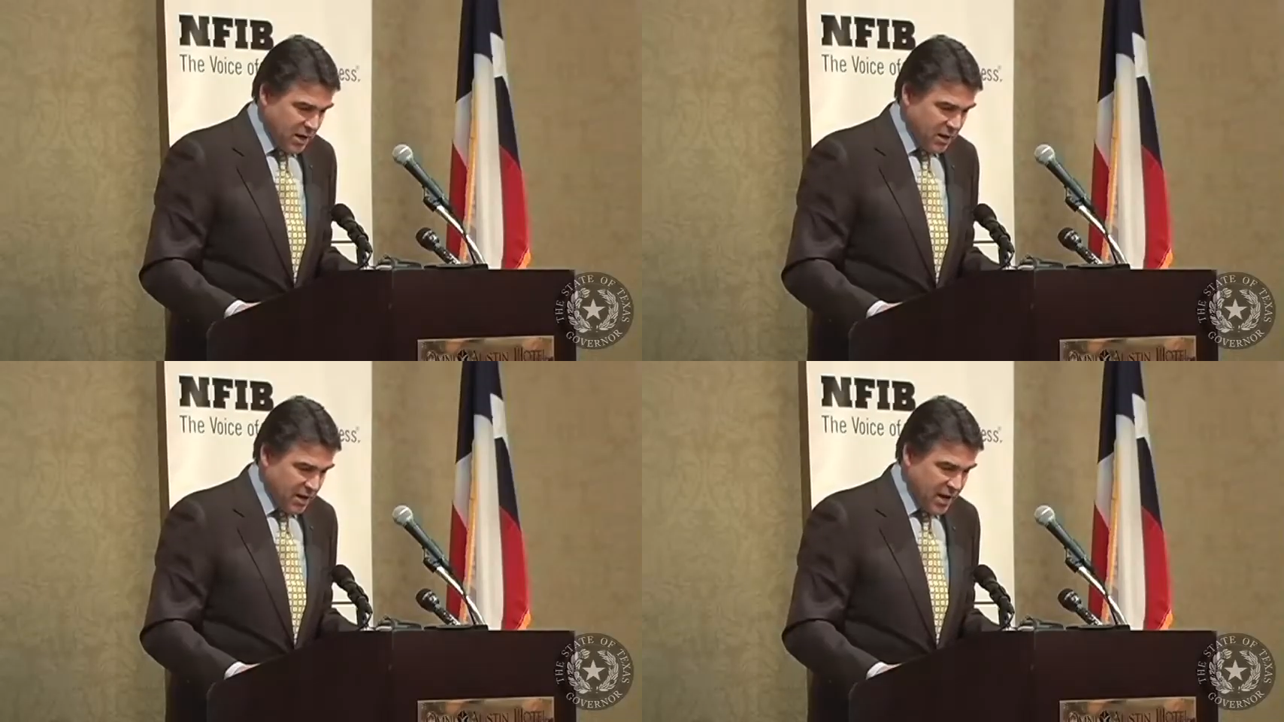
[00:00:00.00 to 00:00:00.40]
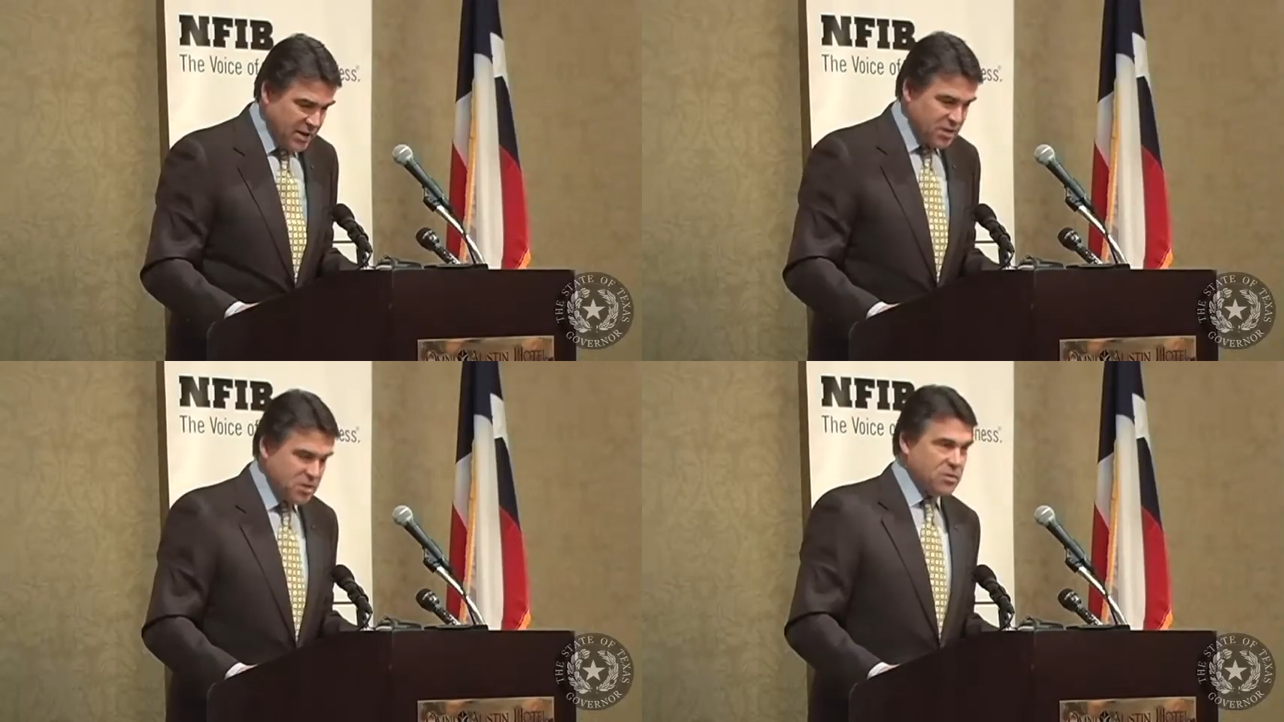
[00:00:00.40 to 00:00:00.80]
and that
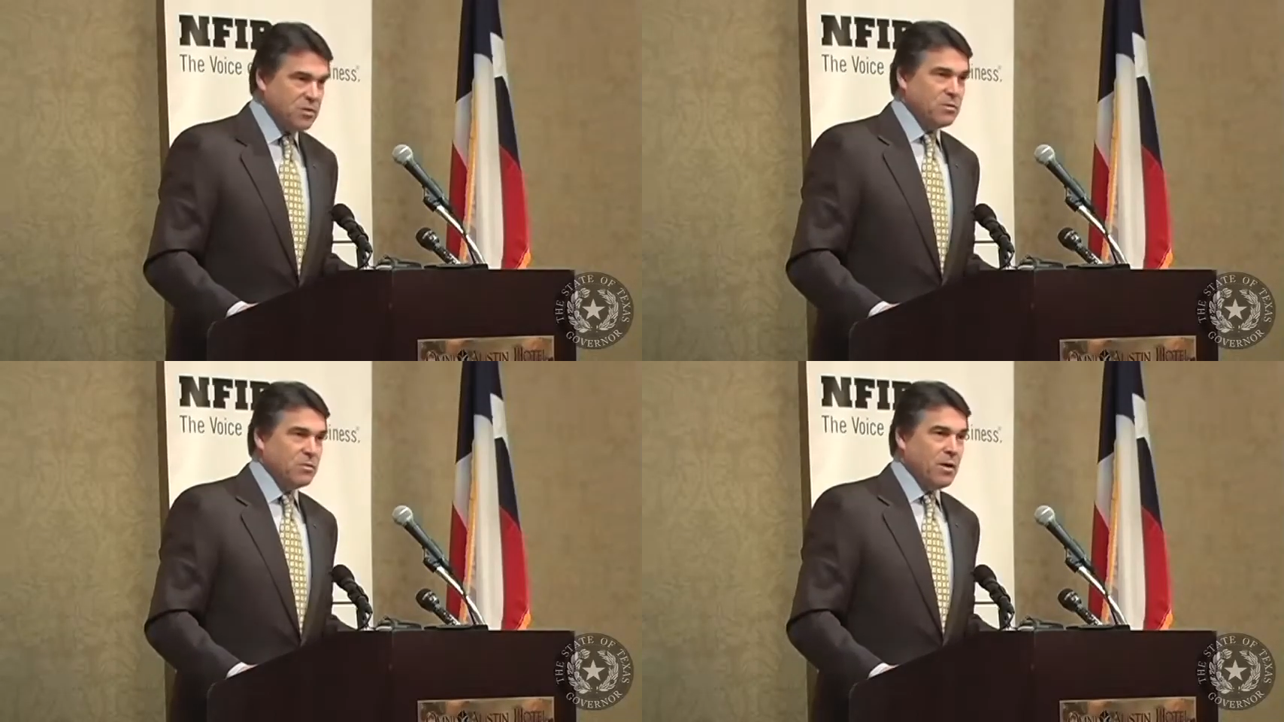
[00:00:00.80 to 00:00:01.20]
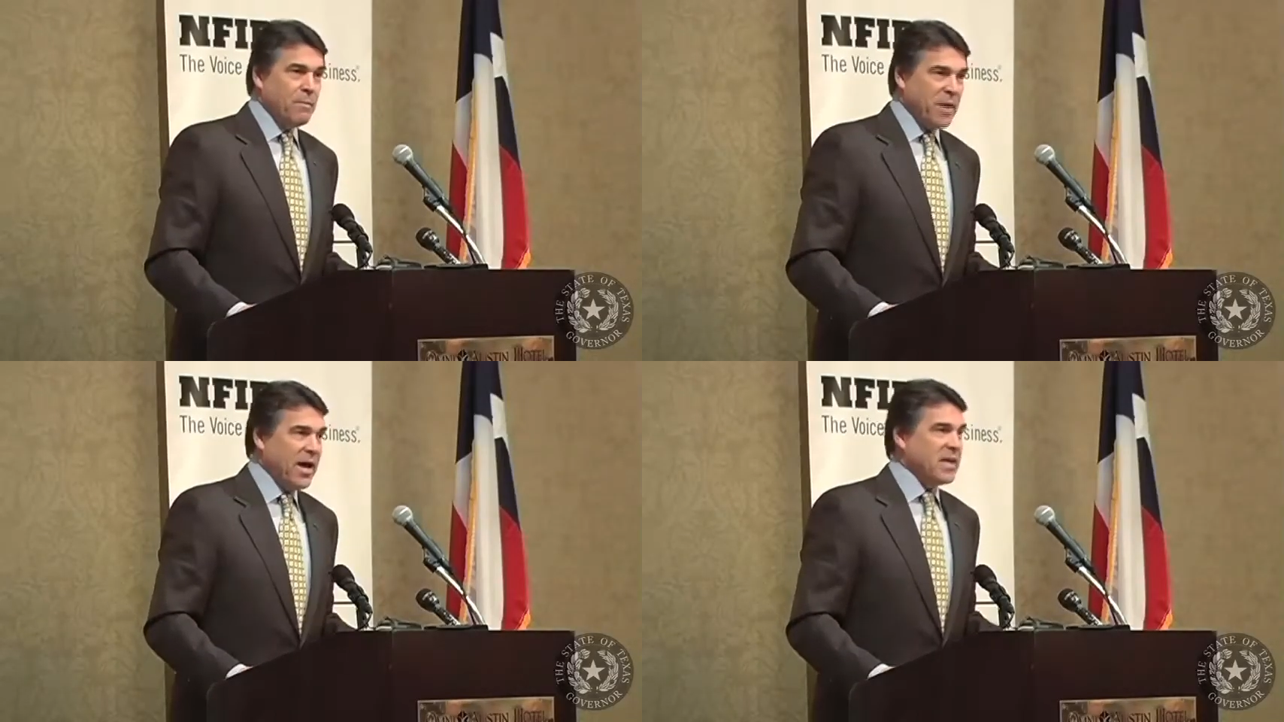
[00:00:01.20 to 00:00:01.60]
is to
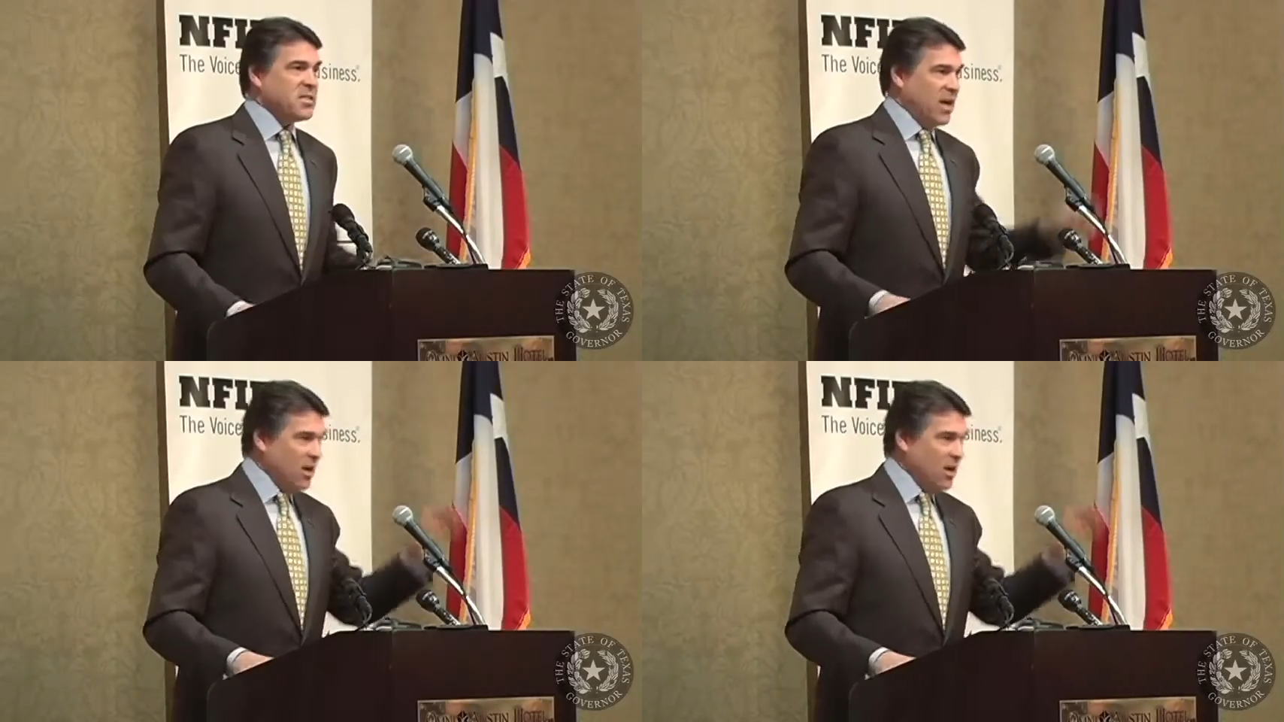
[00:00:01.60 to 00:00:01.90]
pass a